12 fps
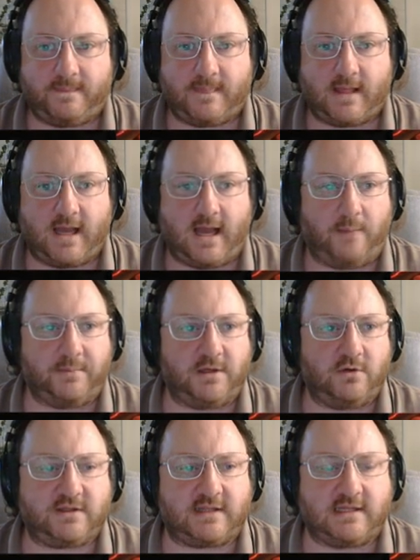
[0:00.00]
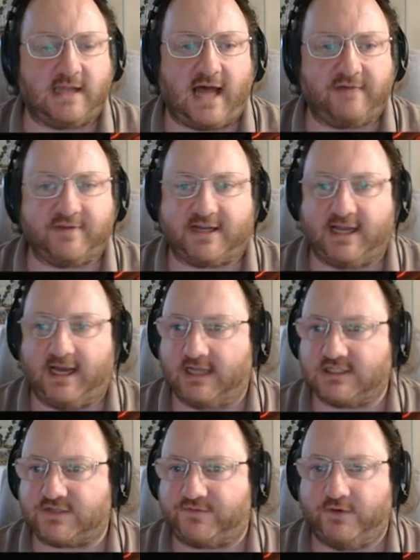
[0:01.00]
I'm going to look at the lava
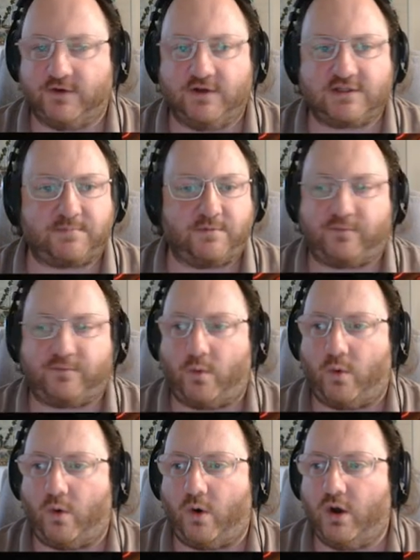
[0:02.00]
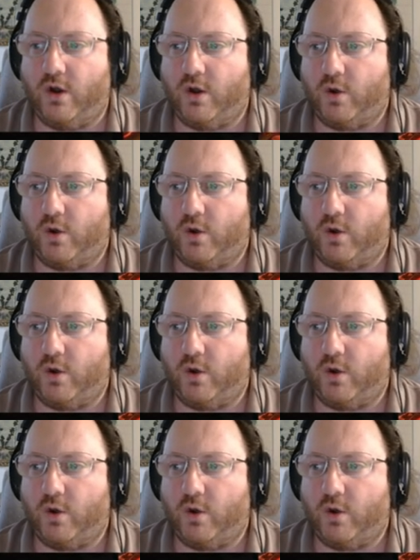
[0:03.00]
cards first before